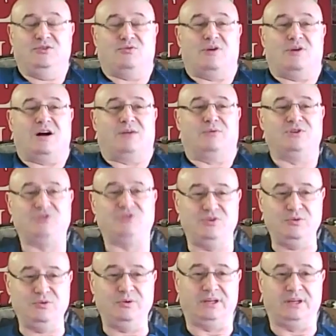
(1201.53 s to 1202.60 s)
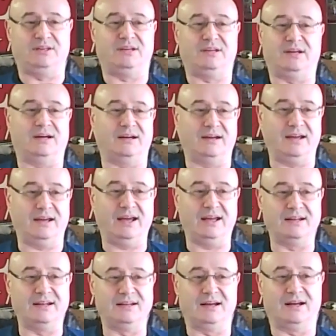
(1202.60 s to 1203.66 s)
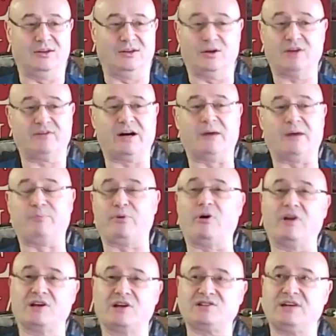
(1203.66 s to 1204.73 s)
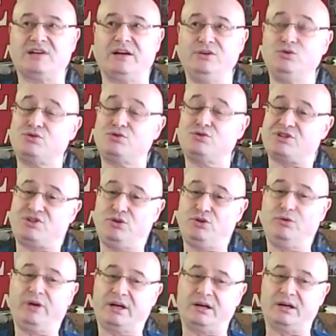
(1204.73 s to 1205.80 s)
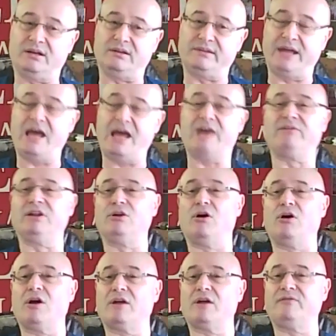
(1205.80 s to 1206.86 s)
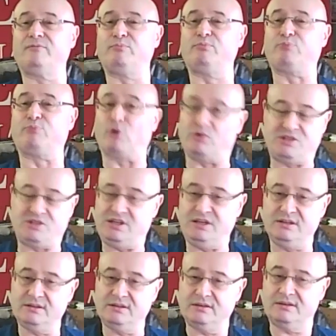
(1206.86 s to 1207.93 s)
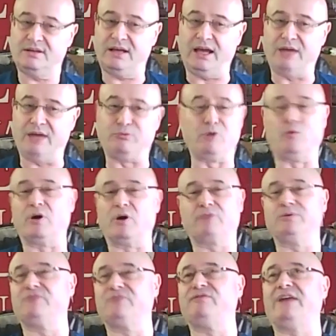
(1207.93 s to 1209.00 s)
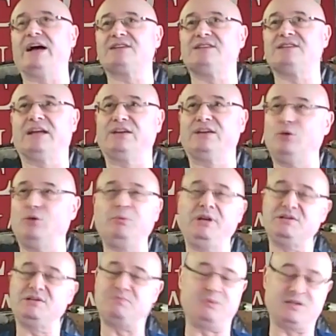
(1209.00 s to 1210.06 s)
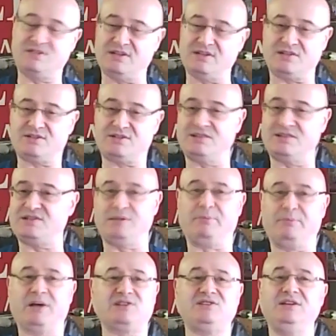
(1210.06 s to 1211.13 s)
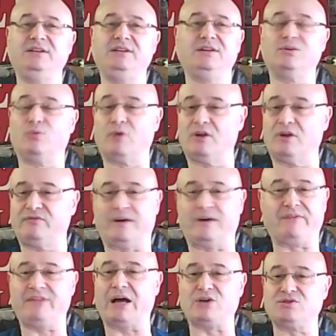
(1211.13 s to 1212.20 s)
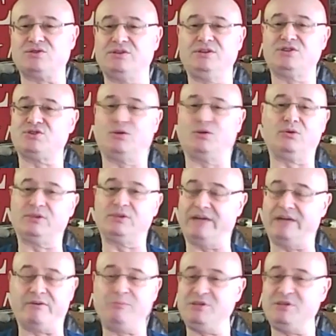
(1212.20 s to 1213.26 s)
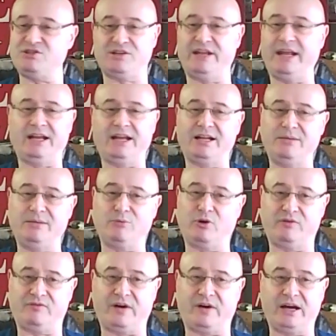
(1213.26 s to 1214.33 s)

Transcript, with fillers: You are what you eat. Uh, and yeah. a lot of our products are nutraceutical. They have a lot of protein. And we work with flax like nobody's business. It's the best seed in the world, five thousand years old, never been genetically modified.